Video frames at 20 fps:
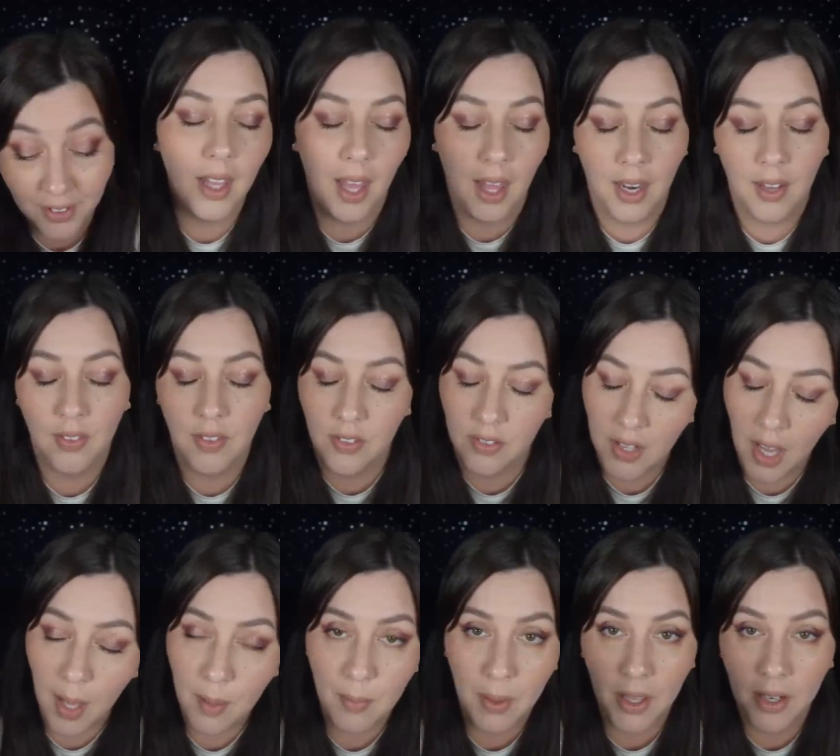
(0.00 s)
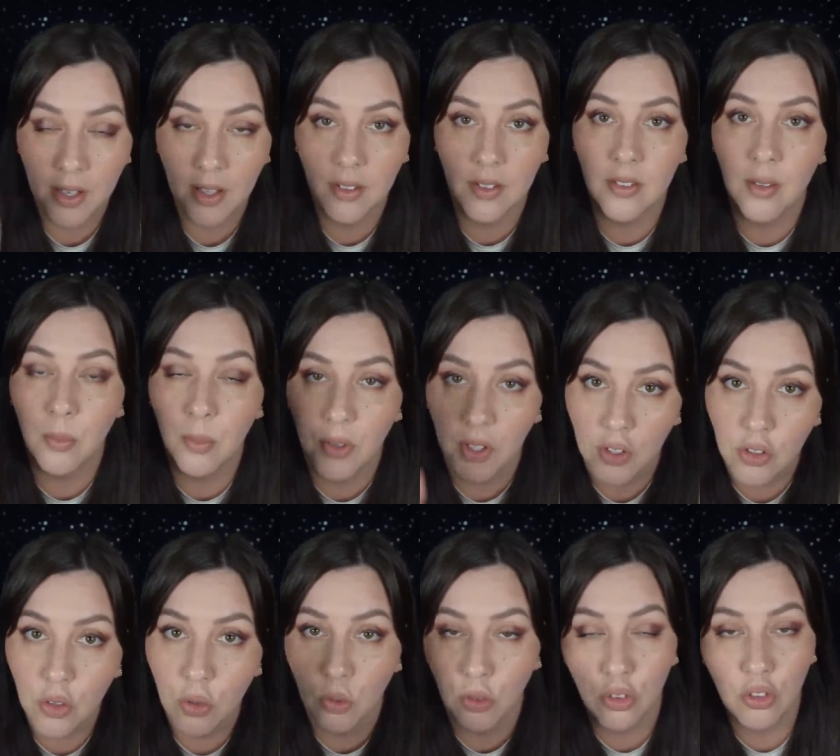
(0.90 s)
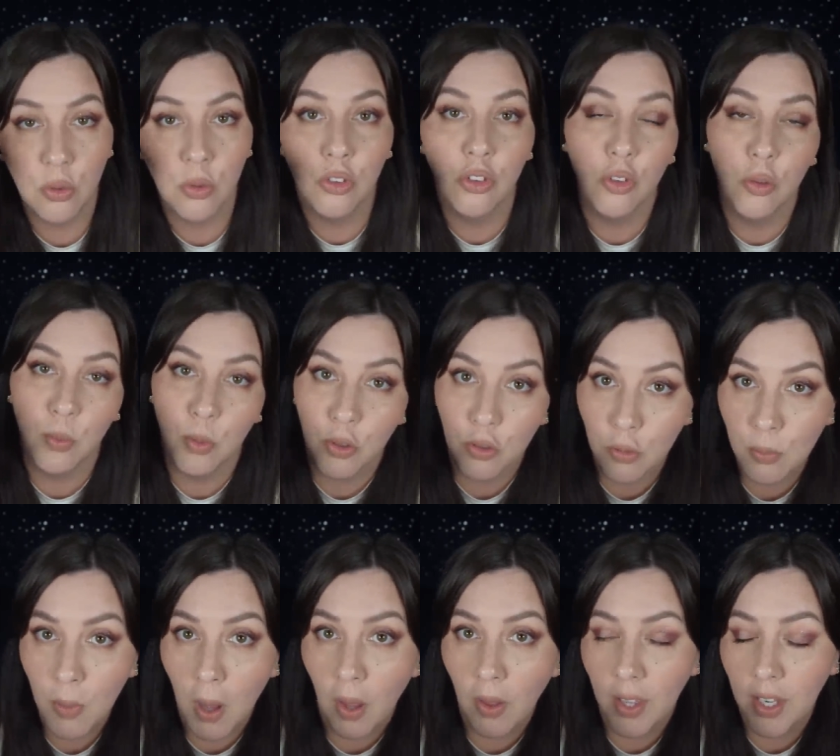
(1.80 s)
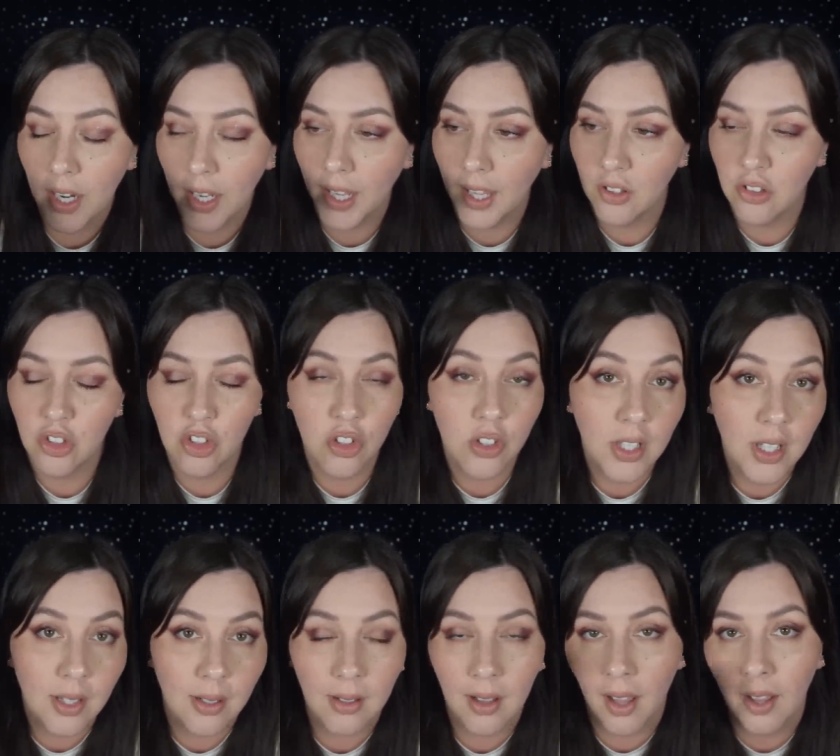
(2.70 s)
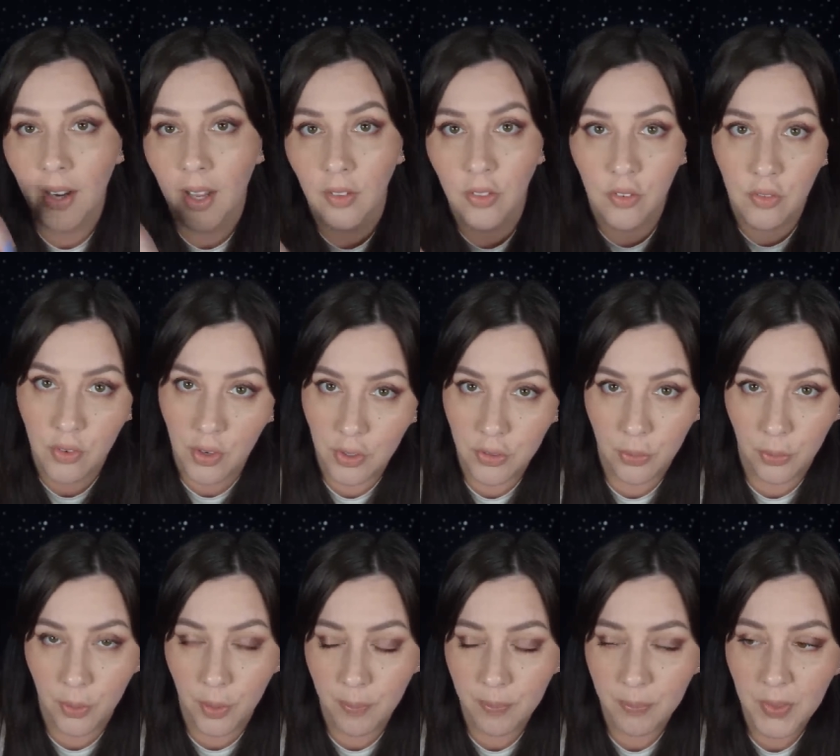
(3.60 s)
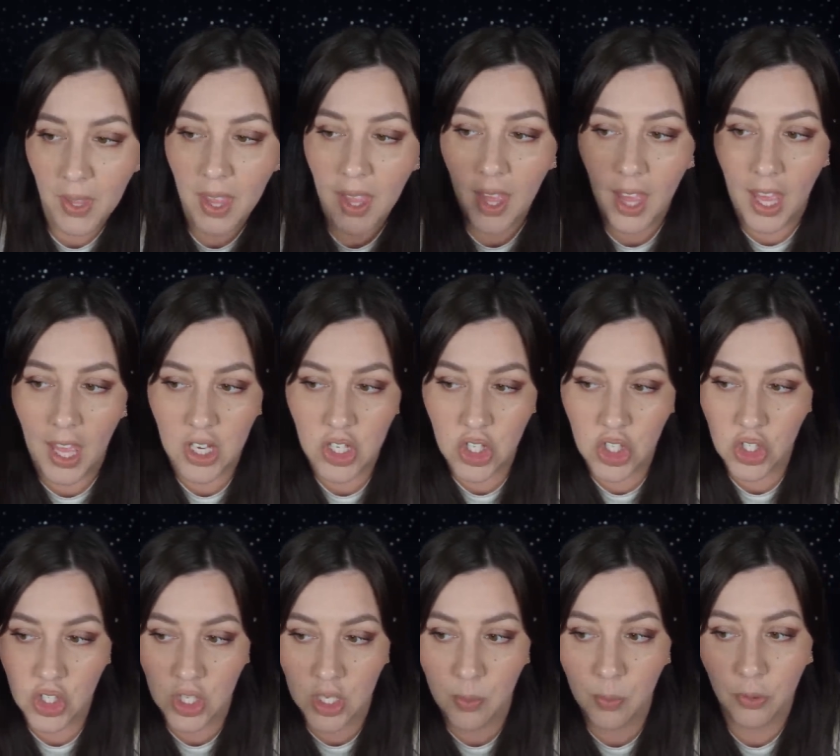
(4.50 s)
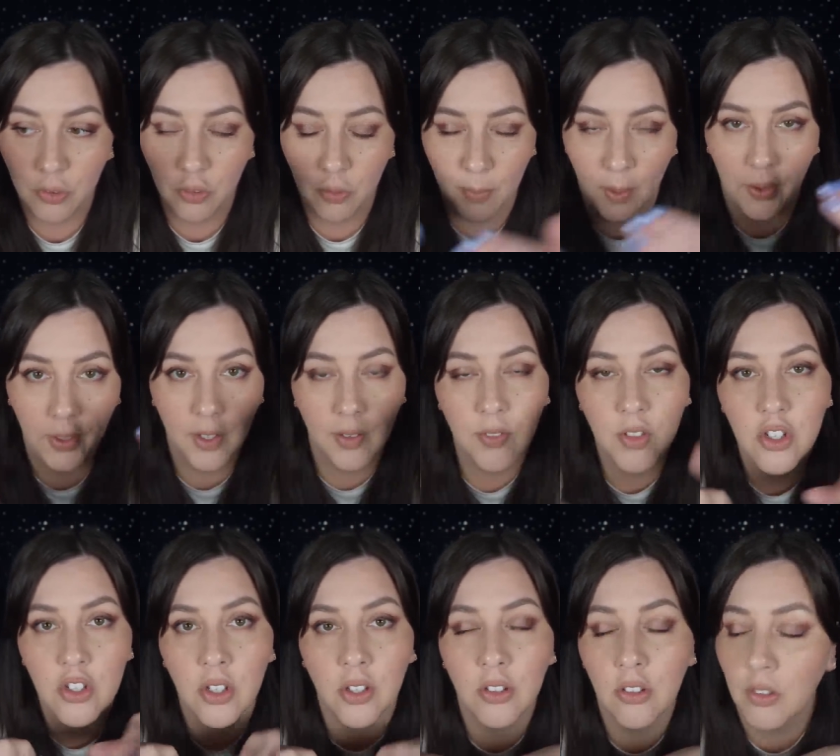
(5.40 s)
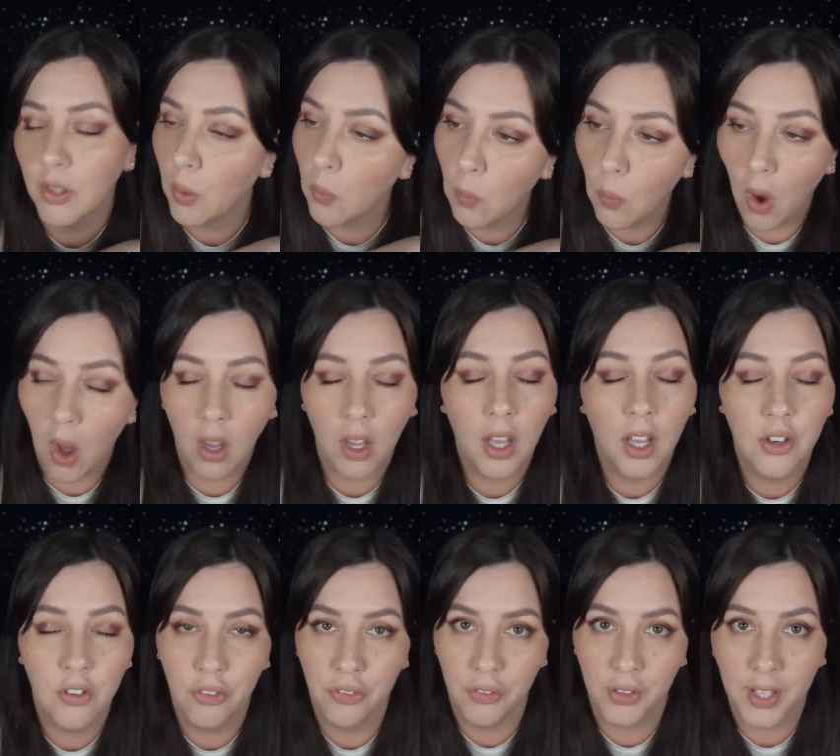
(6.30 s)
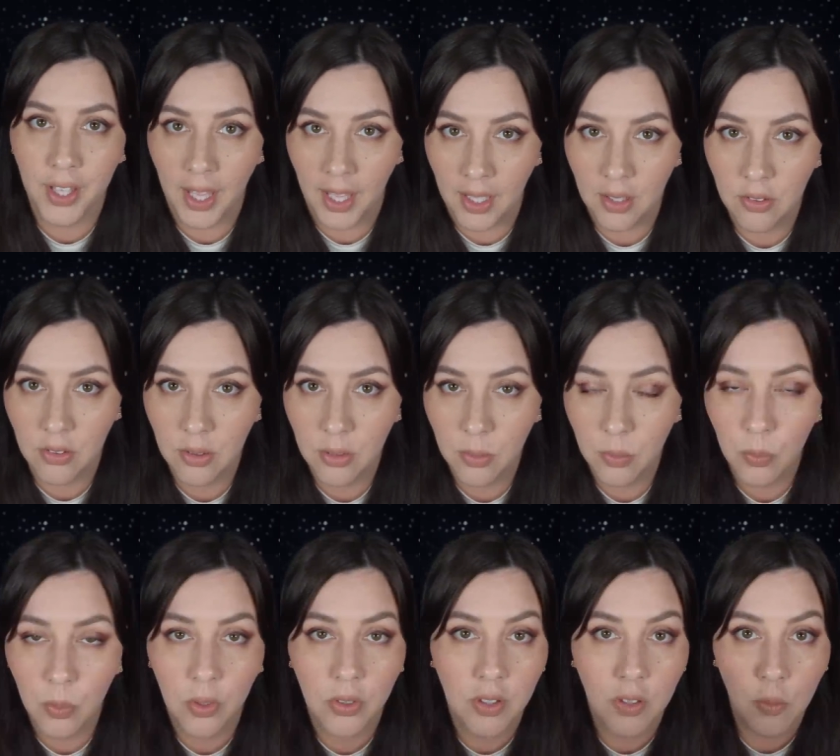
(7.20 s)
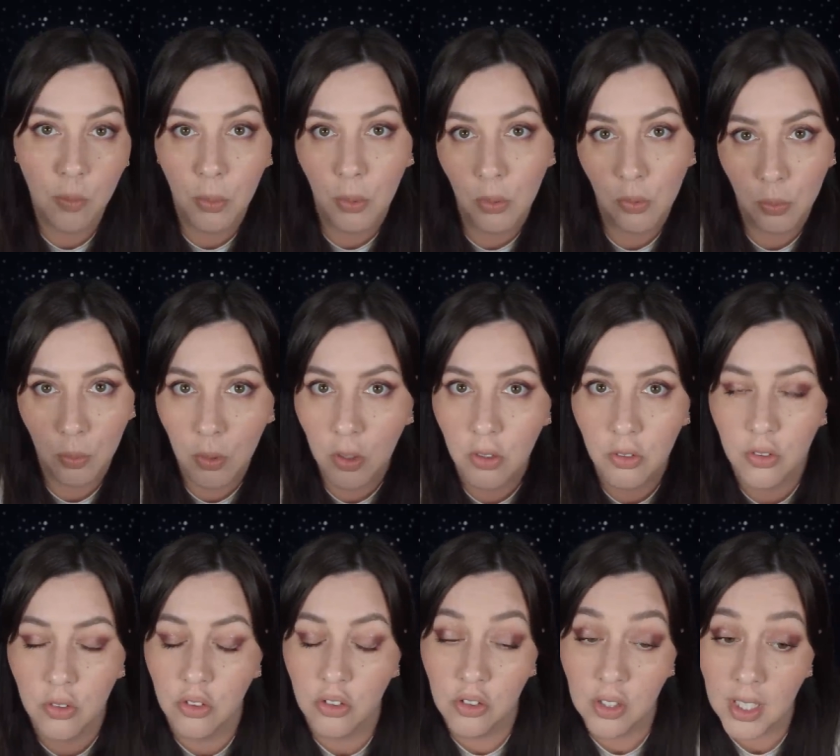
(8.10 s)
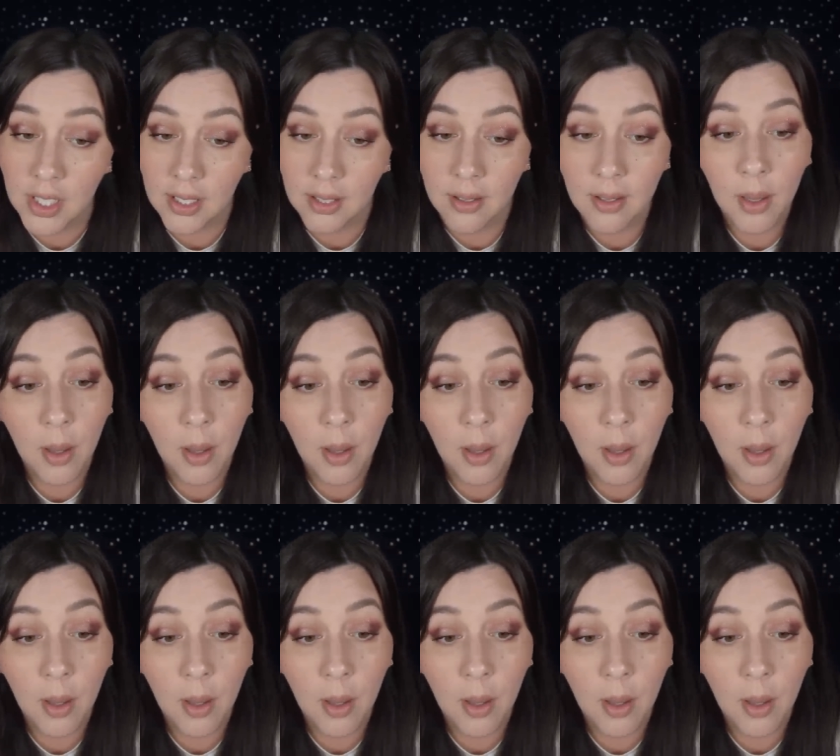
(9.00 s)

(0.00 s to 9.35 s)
And at this time, Mandy, as I said, was like two, so she was super small. And I guess she had gotten out the front door and she was small enough that she could just like walk under the gate where these bulls were. So she